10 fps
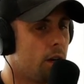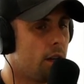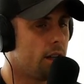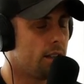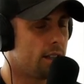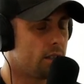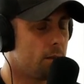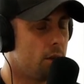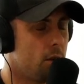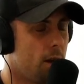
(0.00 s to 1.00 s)
is that
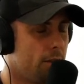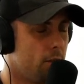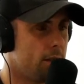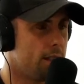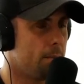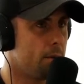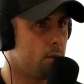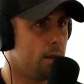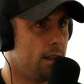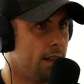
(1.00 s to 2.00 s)
something you have to adapt
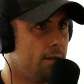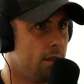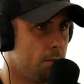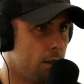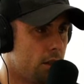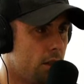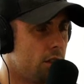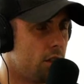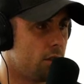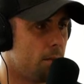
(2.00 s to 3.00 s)
between lifters? Because
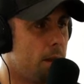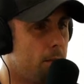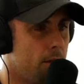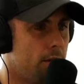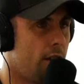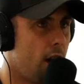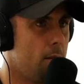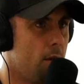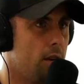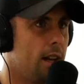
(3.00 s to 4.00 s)
obviously some people are far
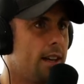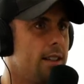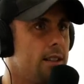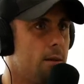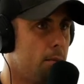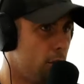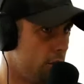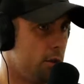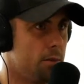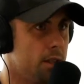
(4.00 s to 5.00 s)
more likely to
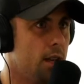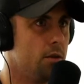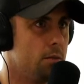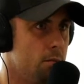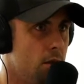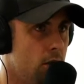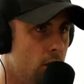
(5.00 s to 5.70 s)
push themselves more.